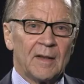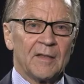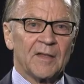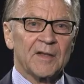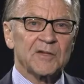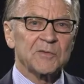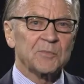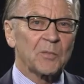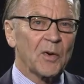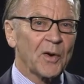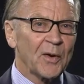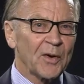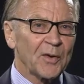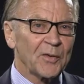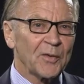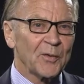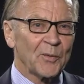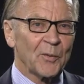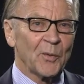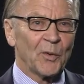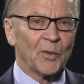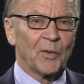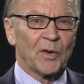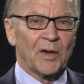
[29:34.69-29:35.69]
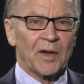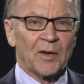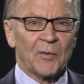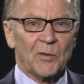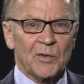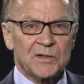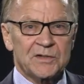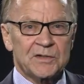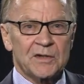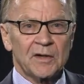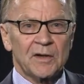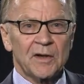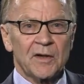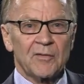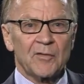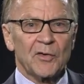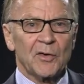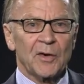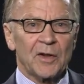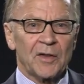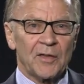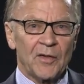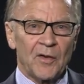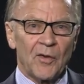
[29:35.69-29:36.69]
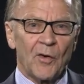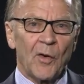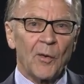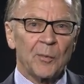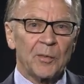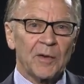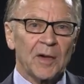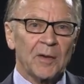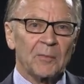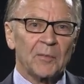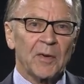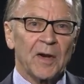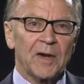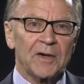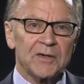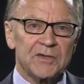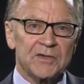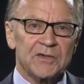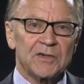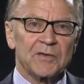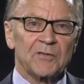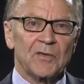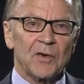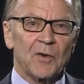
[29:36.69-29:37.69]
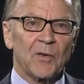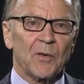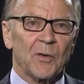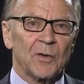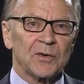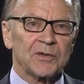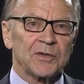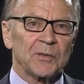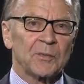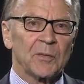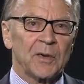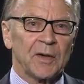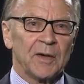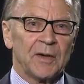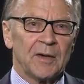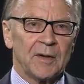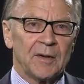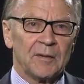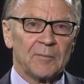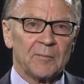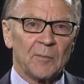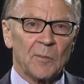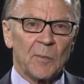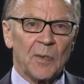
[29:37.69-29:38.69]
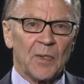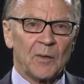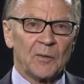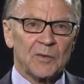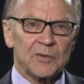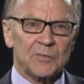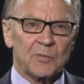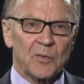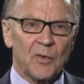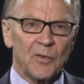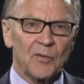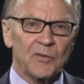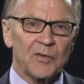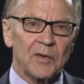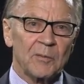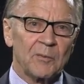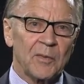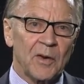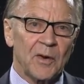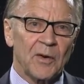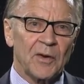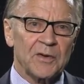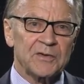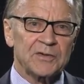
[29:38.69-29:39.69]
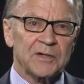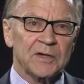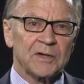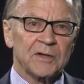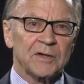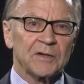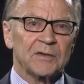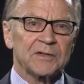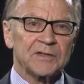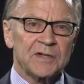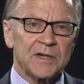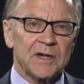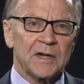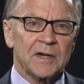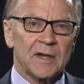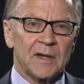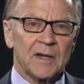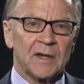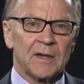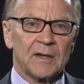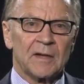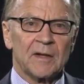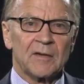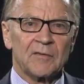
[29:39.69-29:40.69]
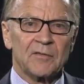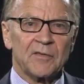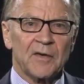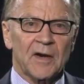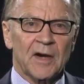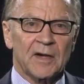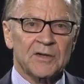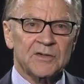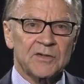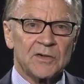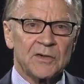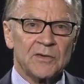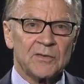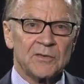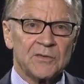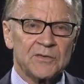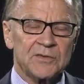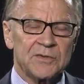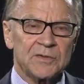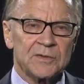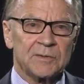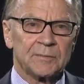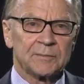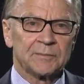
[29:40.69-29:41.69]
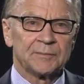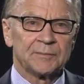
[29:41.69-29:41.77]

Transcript: This part of the ruling was delivered in the opening pages of the court's opinion, which proved embarrassing to CNN and Fox News.